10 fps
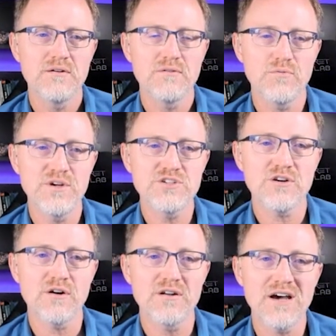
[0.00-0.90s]
which
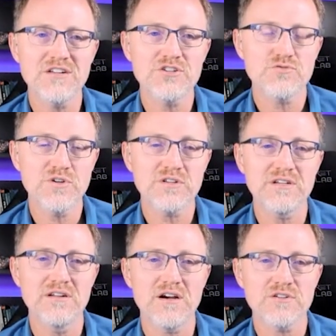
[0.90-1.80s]
are not strictly
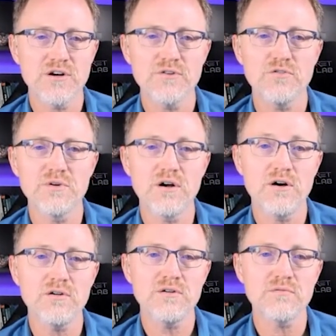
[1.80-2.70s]
nocturnal, but
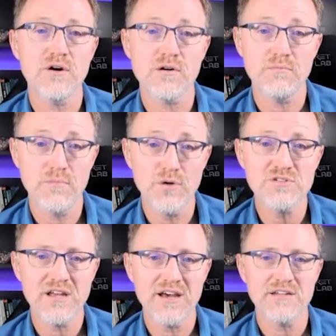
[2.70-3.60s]
all are
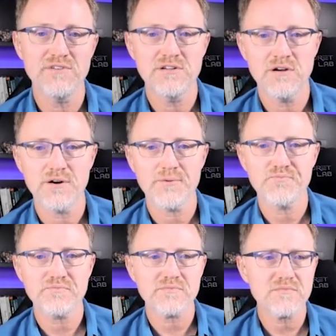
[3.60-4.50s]
most active at dark.
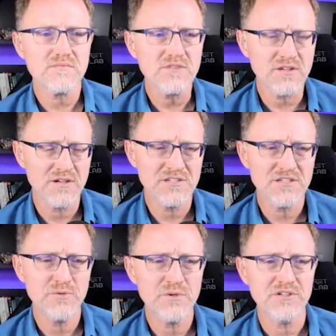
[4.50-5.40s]

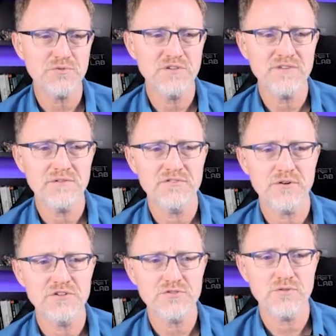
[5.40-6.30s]
Consequently, 25 to
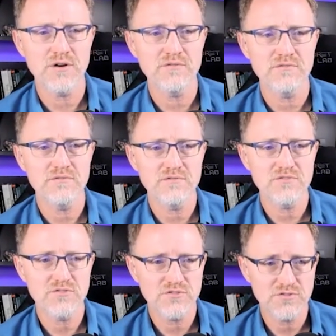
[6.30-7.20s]
30 strong,
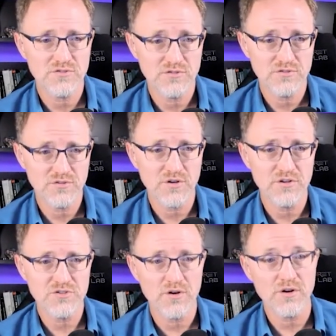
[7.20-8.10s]

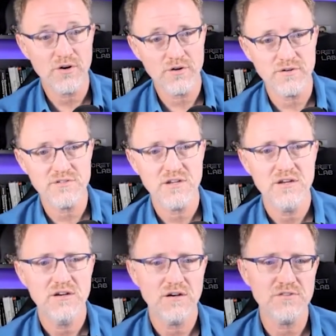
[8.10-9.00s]
30 strong herds,
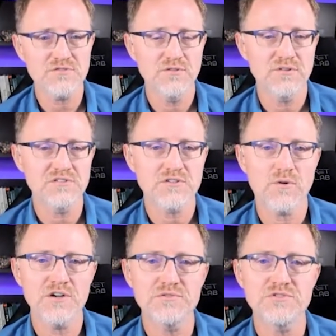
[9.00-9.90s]
also known as
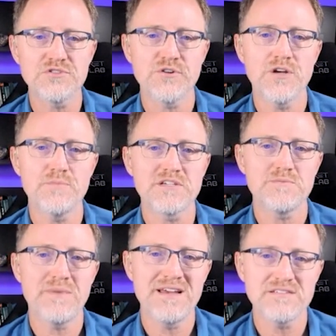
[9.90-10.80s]
squadrons, churn up
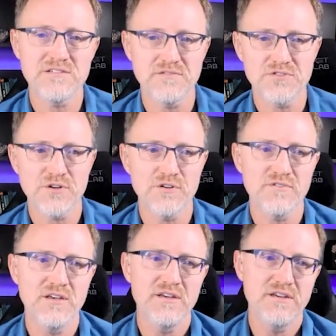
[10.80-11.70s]
expanses of
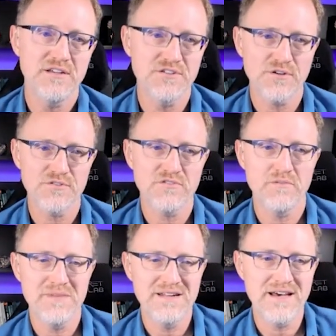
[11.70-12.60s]
turf in search of a
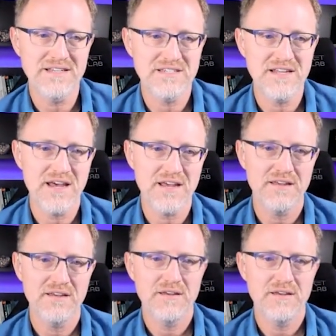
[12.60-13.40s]
midnight snack.